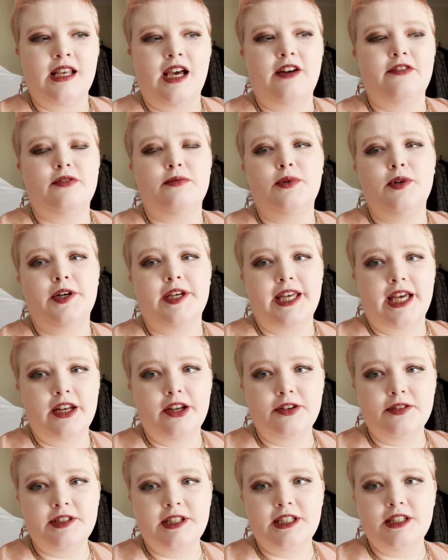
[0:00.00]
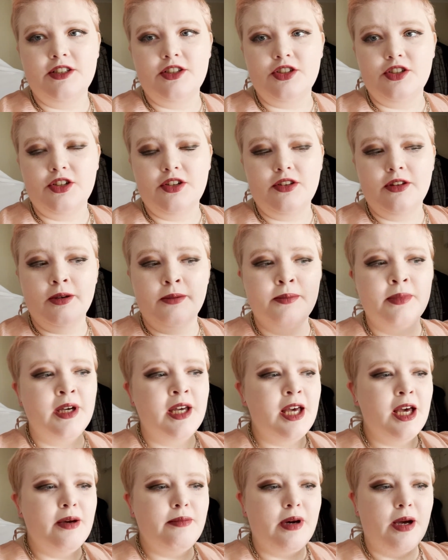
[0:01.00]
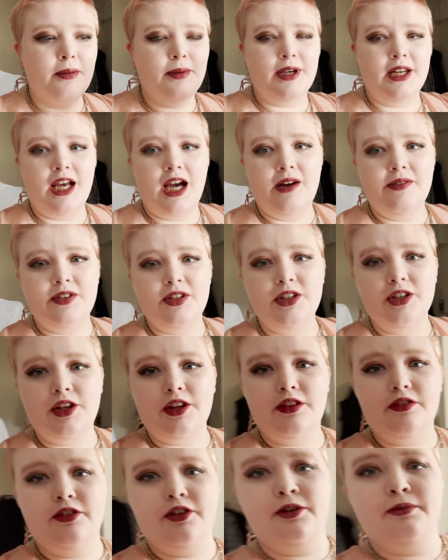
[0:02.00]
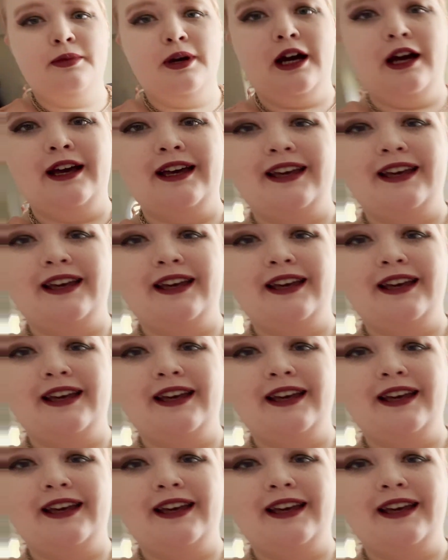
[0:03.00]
have a more yellow tinge to them, but I'm gonna have a look through my